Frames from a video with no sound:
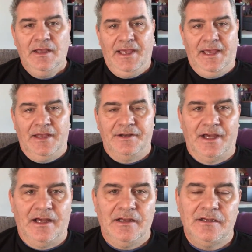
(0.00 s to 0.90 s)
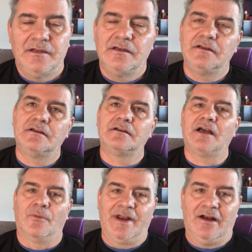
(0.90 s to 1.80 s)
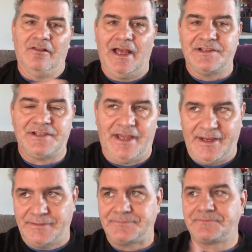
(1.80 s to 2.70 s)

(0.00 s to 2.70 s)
And I went out last night,